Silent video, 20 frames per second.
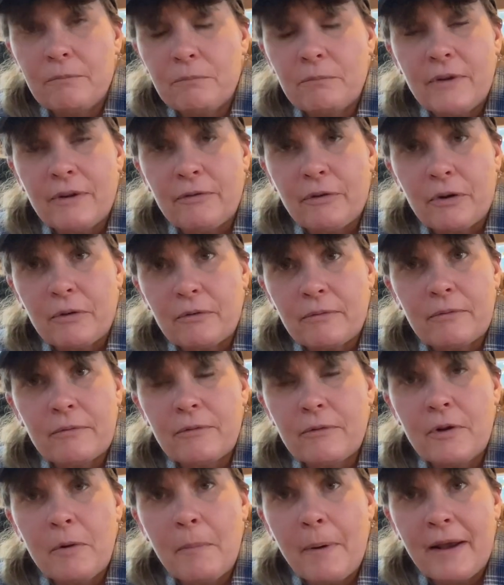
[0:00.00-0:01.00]
Different,
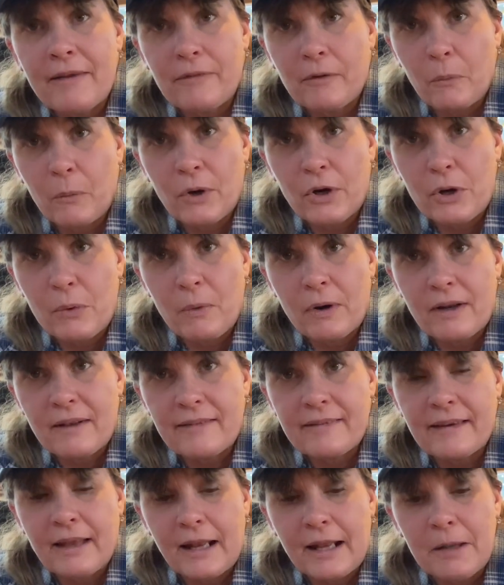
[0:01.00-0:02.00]
depends on where you want to
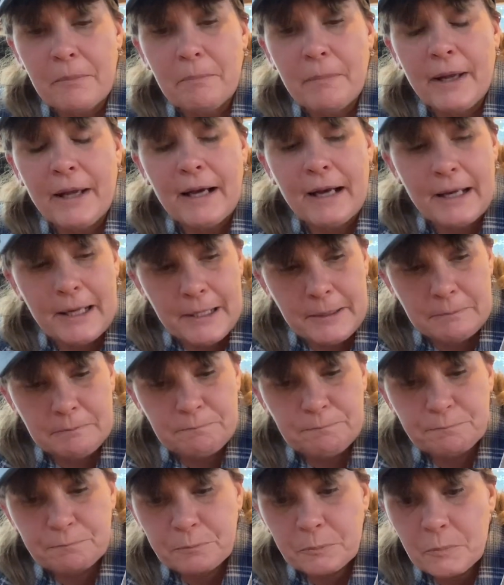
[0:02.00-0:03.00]
set it, but
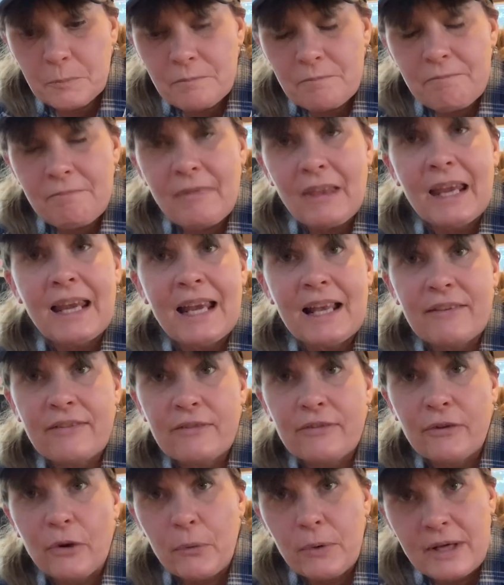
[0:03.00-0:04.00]
it's
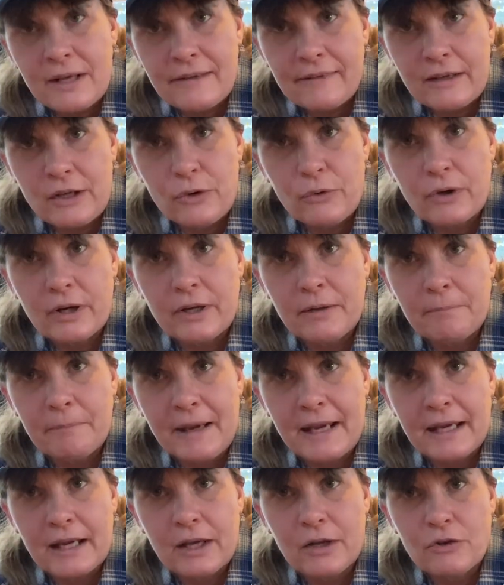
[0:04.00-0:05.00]
so easy. You can
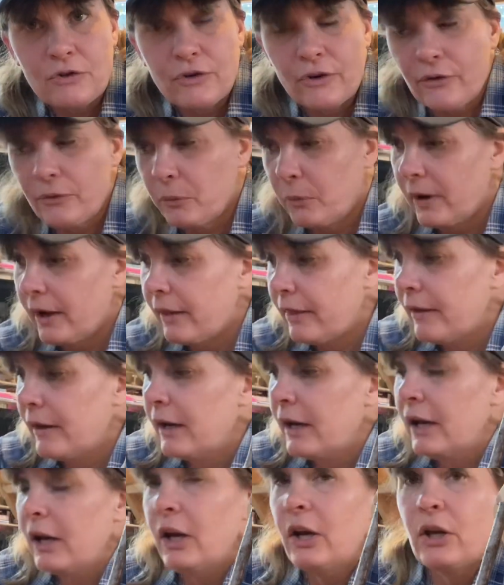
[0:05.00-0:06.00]
make it just with
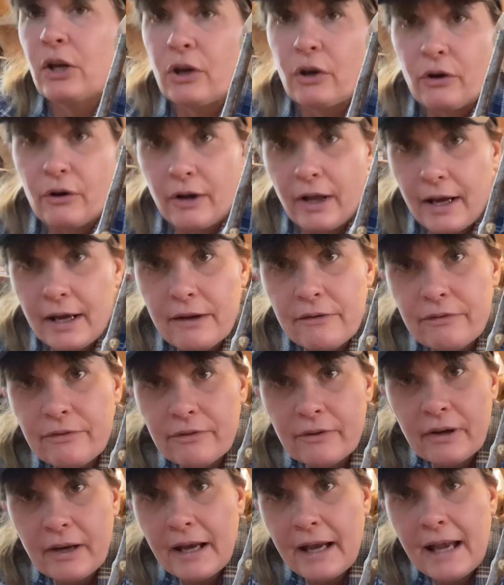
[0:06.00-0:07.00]
your knife
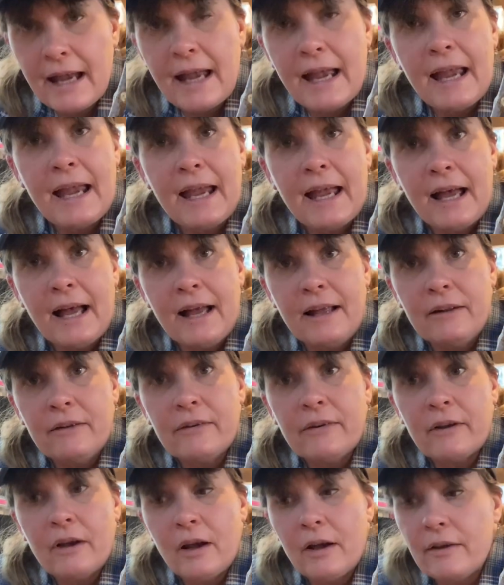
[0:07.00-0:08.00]
and
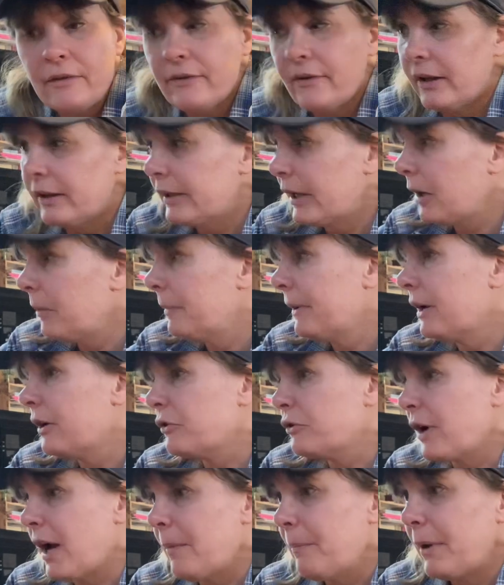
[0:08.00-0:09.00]
a little bit of
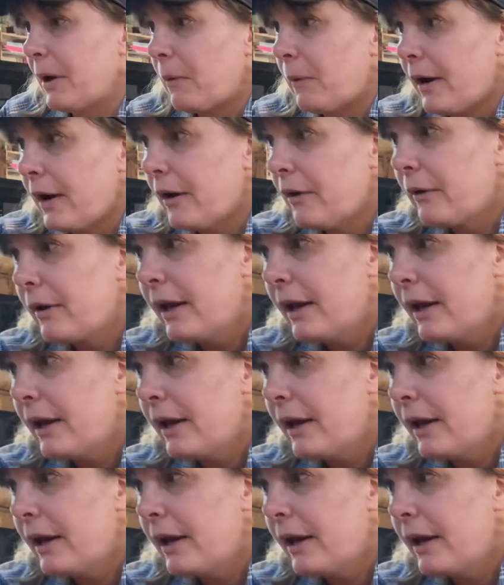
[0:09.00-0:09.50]
trapping wire.